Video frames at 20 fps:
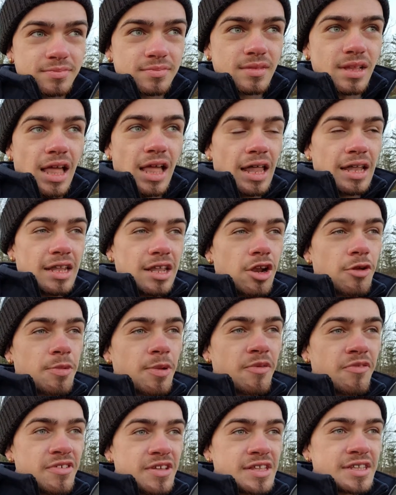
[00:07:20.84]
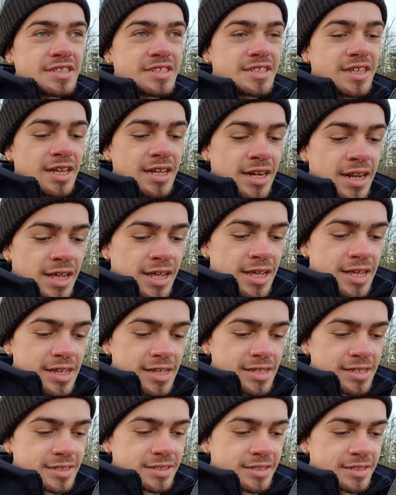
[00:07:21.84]
A little bit of insight
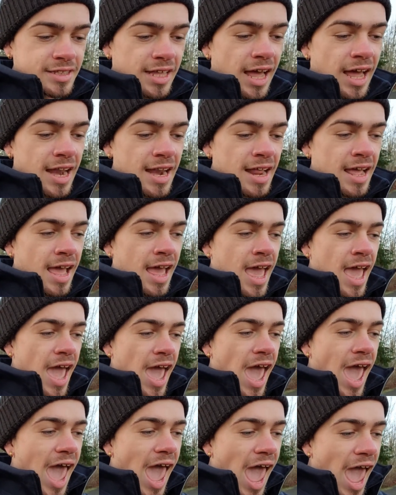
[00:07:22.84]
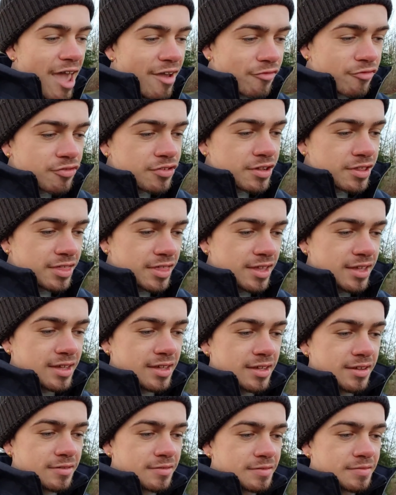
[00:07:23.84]
is that everything
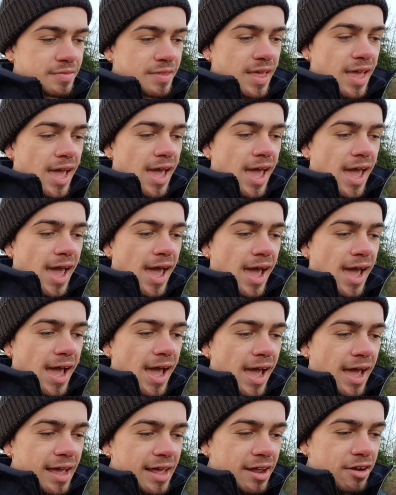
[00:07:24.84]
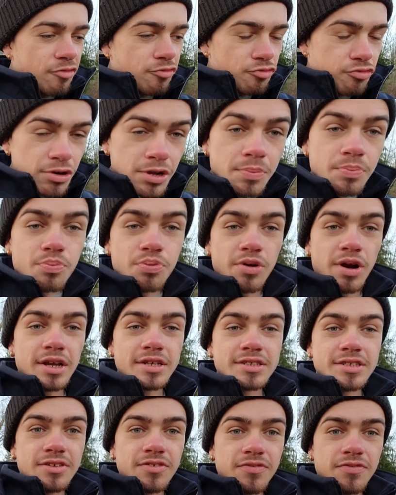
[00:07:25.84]

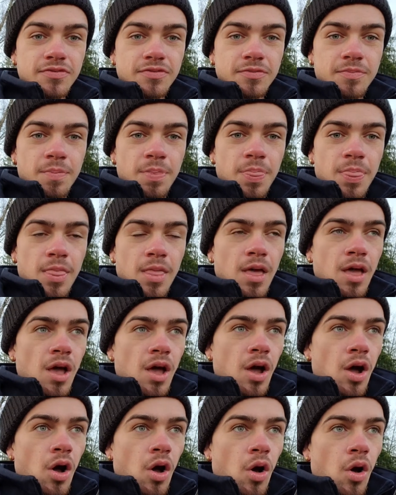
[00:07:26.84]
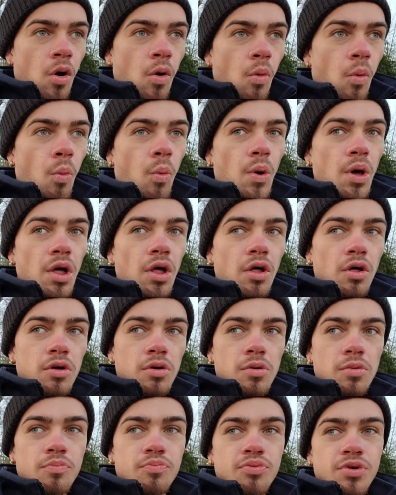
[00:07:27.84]
repressive will
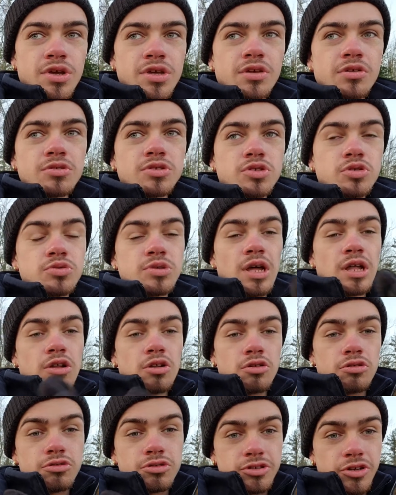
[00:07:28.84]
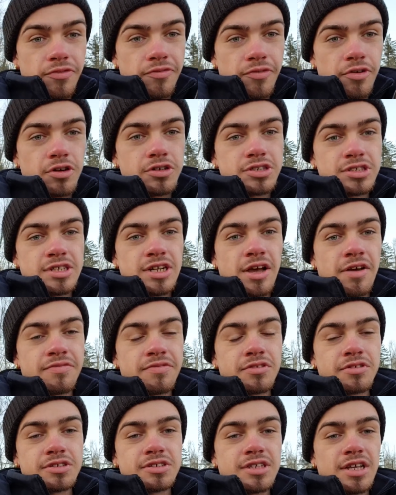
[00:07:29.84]
bring you to that loser version of
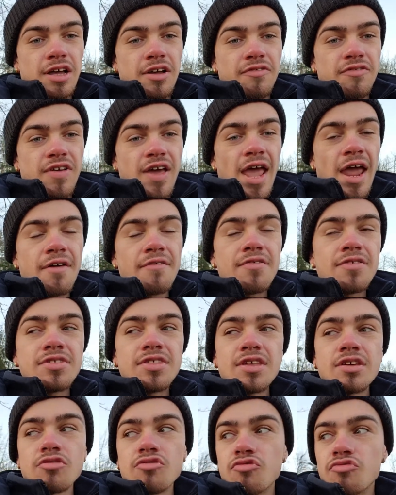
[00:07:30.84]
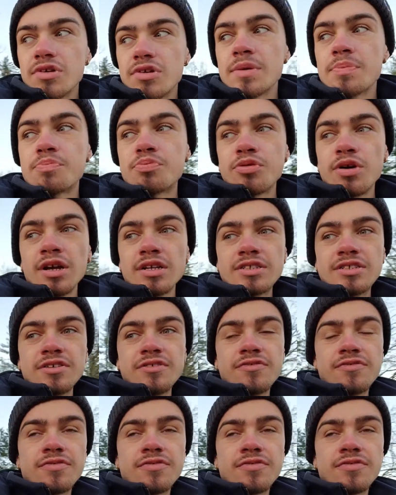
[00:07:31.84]
yourself. Everything repressive